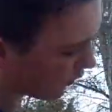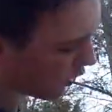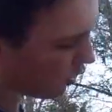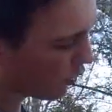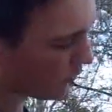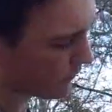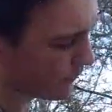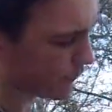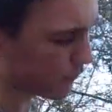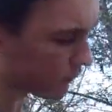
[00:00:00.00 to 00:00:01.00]
two,
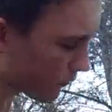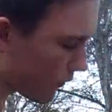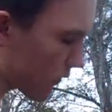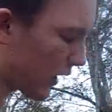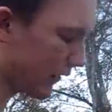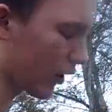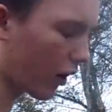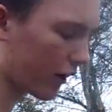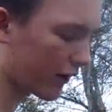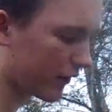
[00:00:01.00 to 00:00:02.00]
it's already
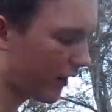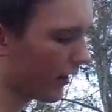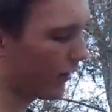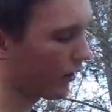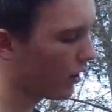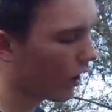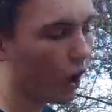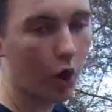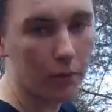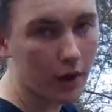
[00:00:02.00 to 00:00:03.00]
set
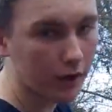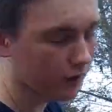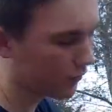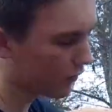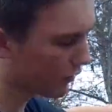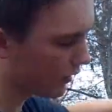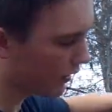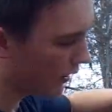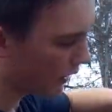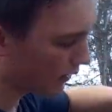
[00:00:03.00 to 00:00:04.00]
almost.
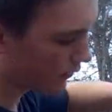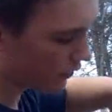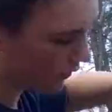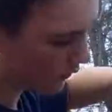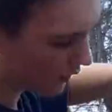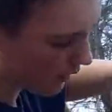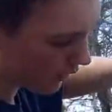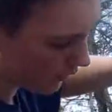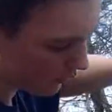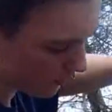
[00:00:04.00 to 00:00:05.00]
It's just that,
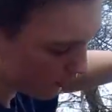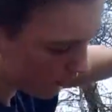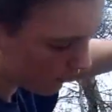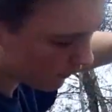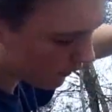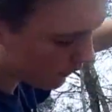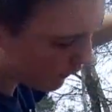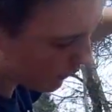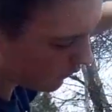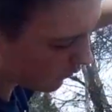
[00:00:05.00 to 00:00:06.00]
see these